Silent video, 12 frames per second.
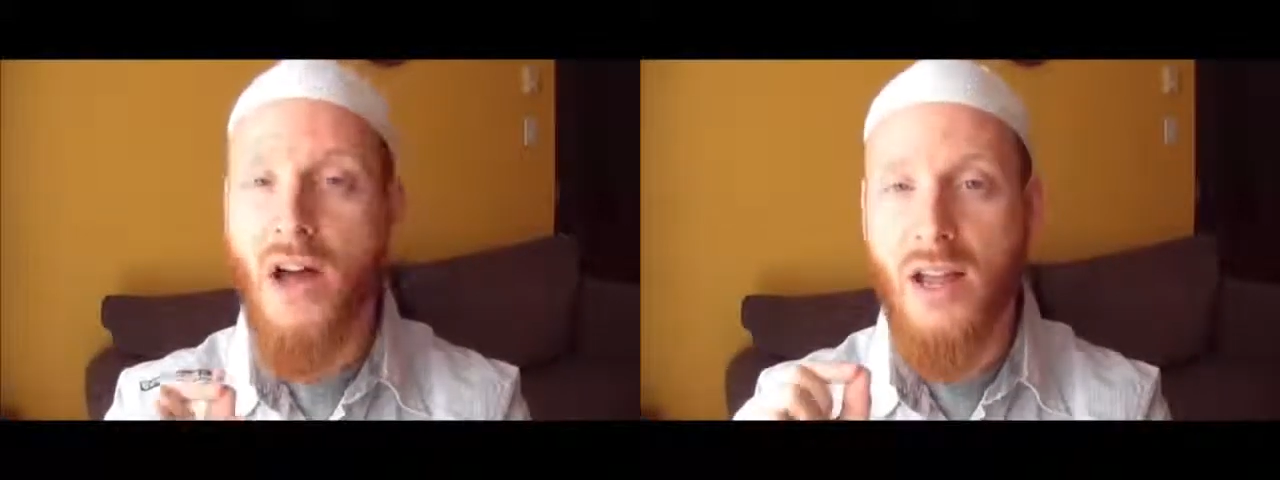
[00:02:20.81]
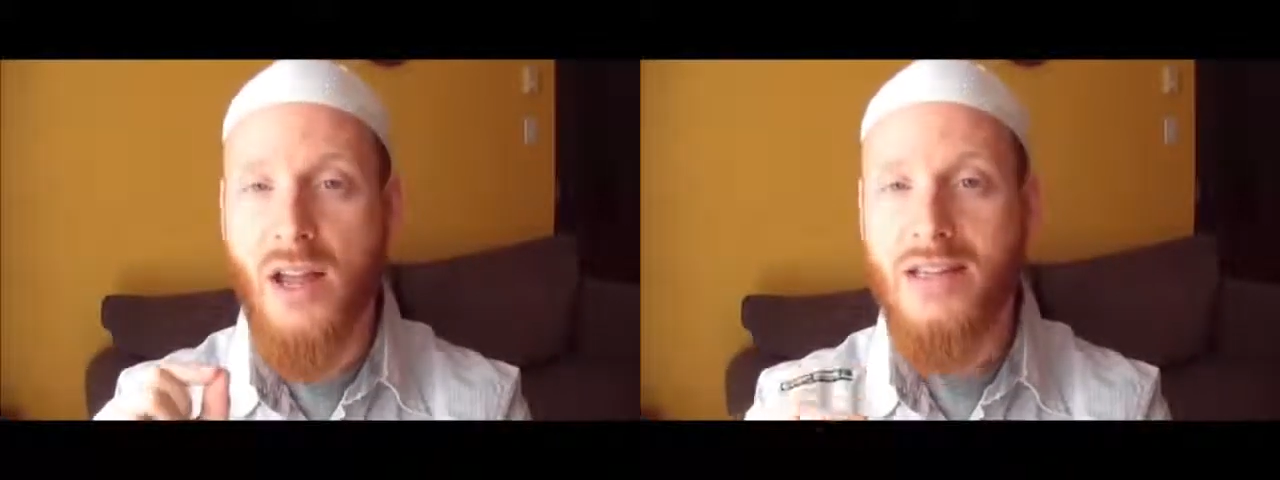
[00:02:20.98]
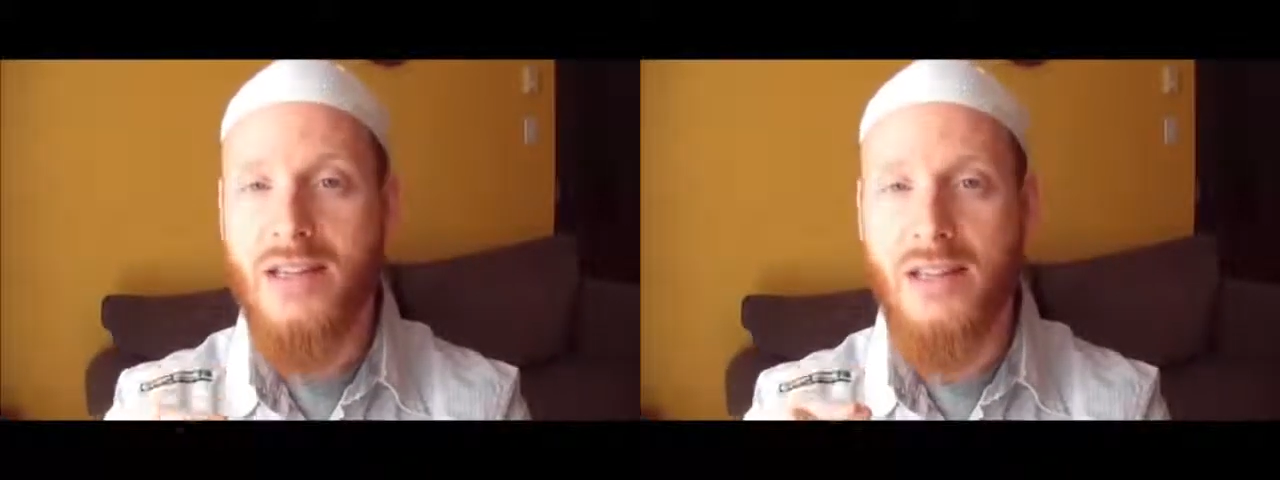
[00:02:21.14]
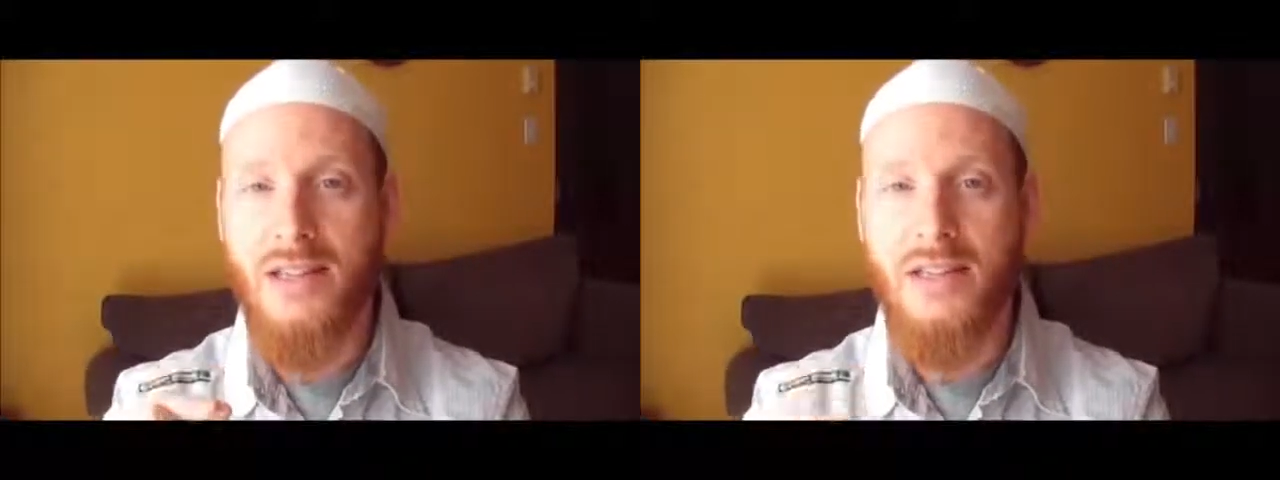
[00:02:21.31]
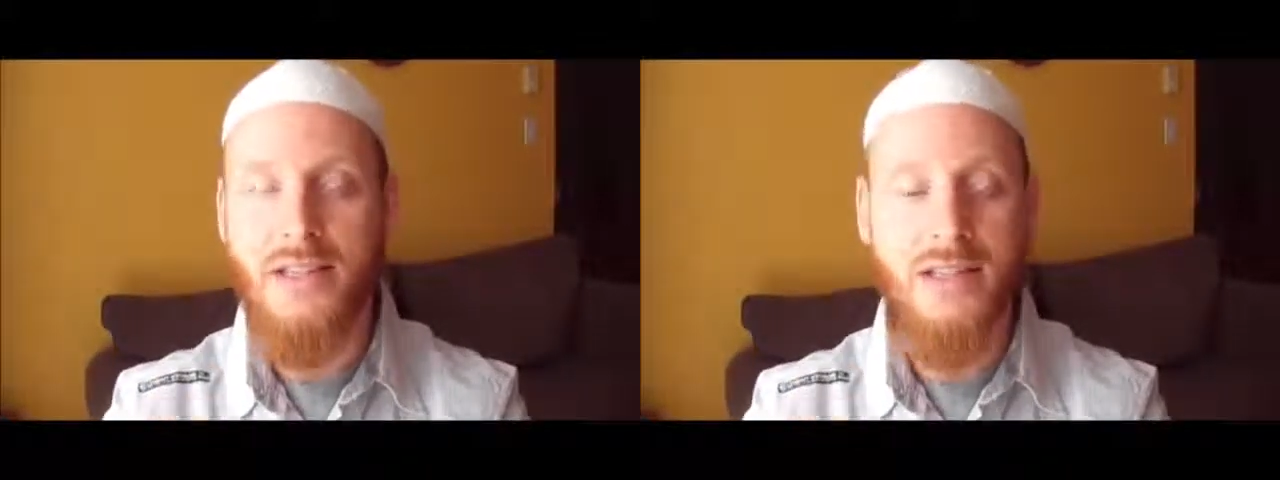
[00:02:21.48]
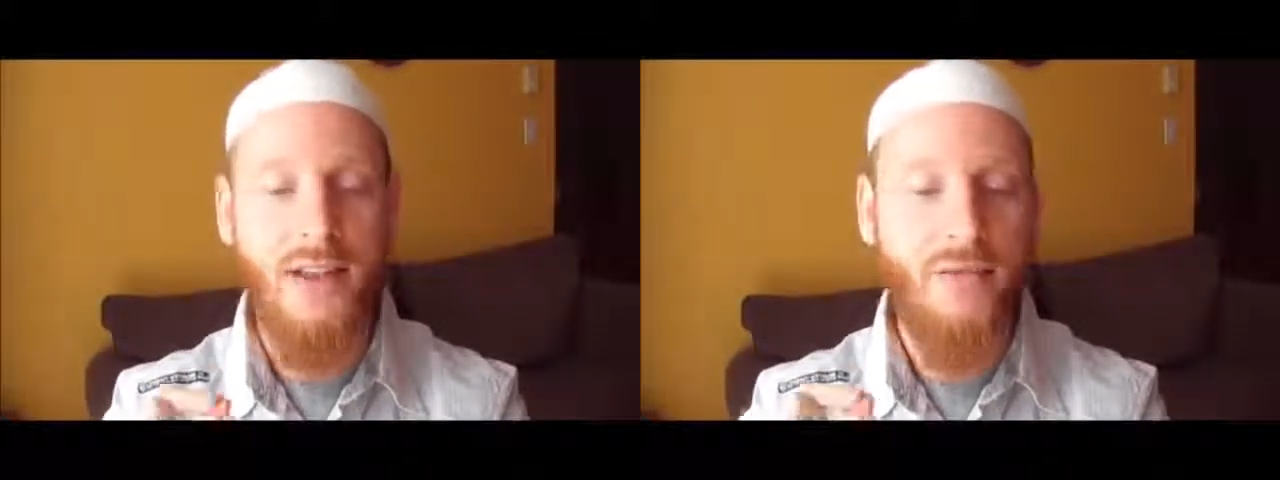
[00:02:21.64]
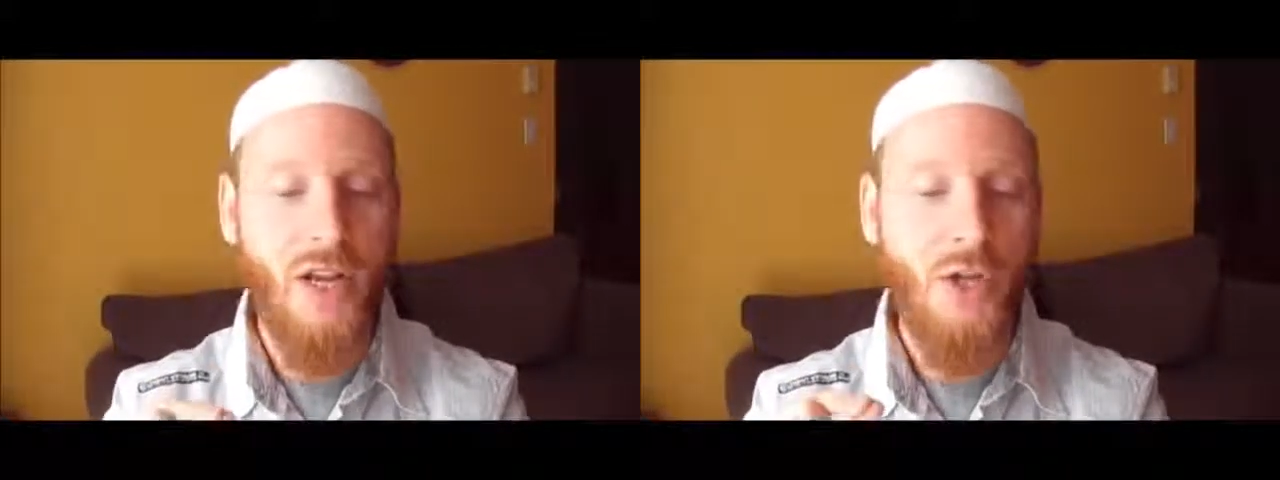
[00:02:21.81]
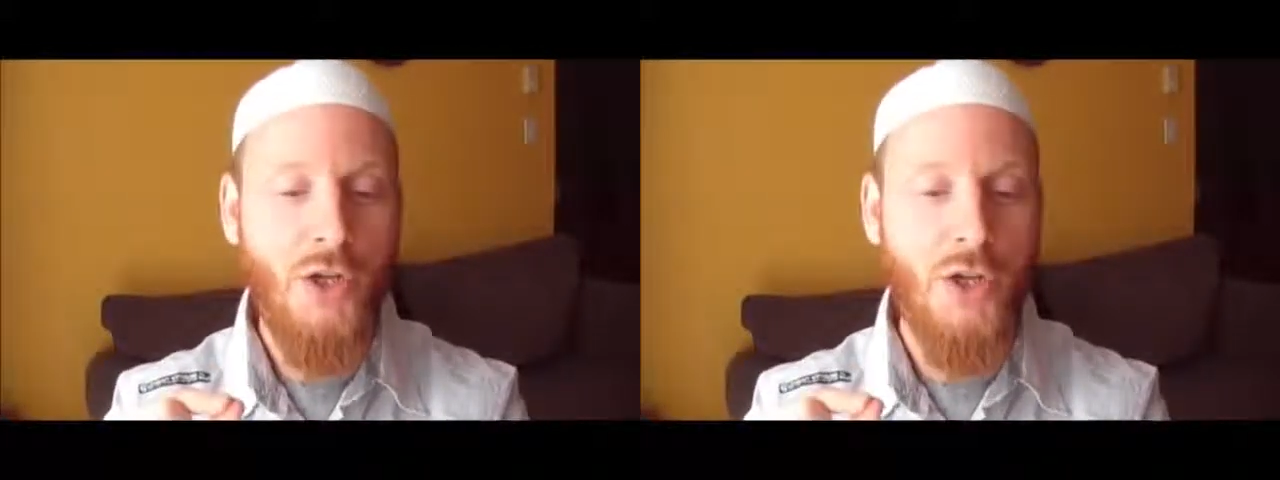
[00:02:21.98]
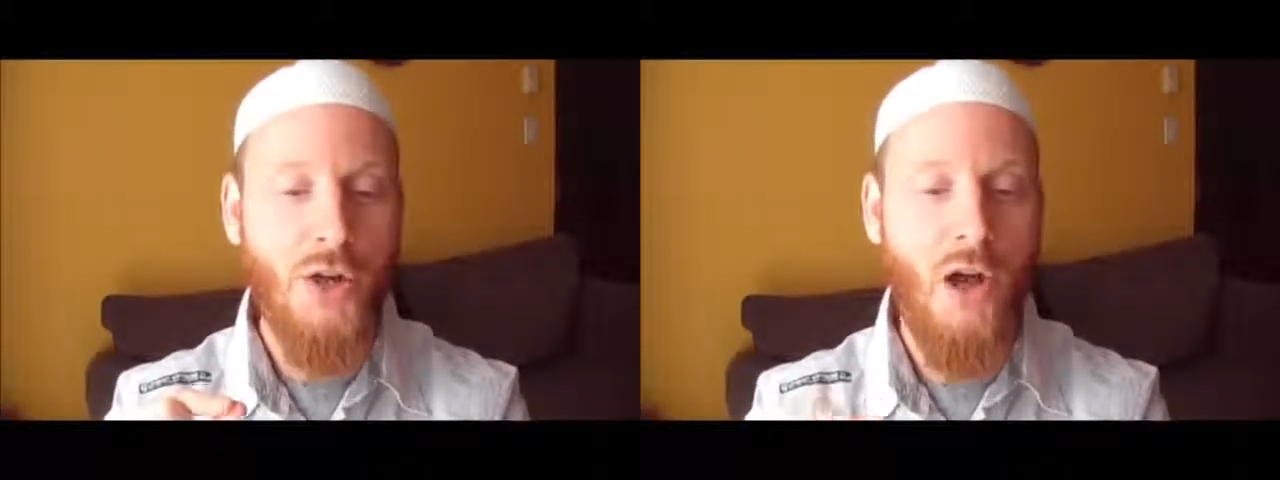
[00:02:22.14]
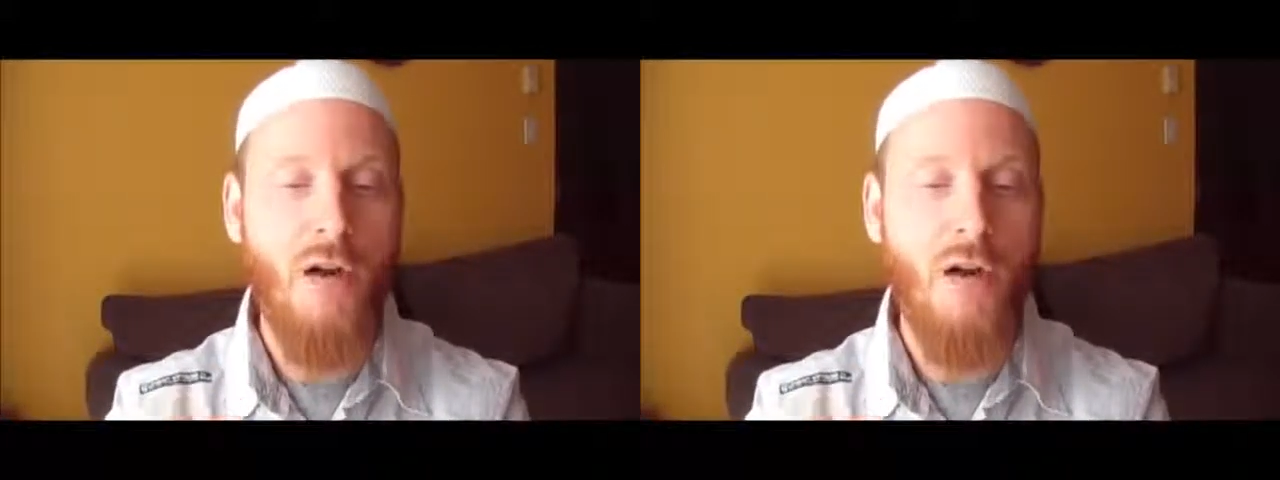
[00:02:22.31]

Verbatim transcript: Augustine's definition